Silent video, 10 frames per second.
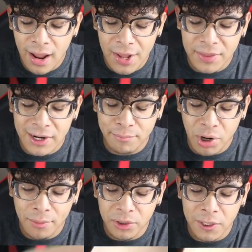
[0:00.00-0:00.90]
and then I'm
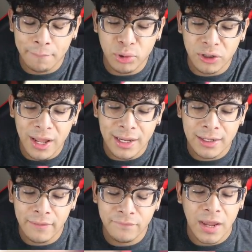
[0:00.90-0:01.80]
probably going to put like
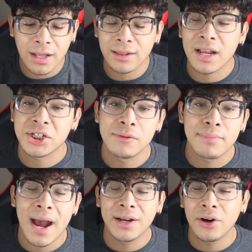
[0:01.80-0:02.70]
in a fake collection
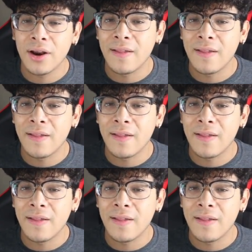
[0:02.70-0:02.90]
binder,